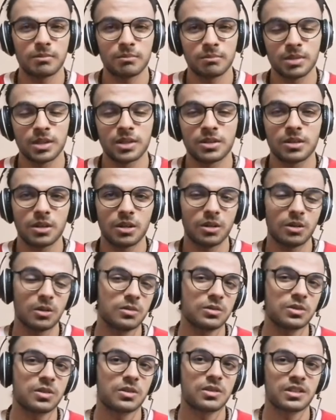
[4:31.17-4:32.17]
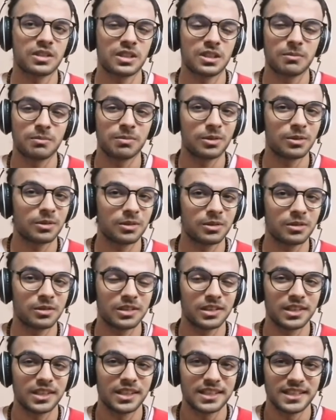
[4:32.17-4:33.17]
but also
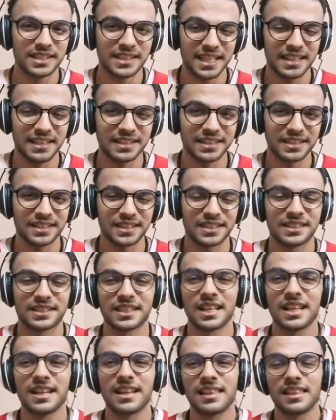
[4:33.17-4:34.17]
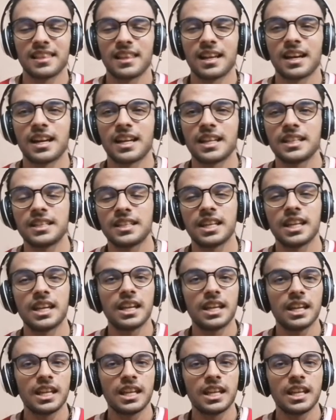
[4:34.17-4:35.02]
simple sentences like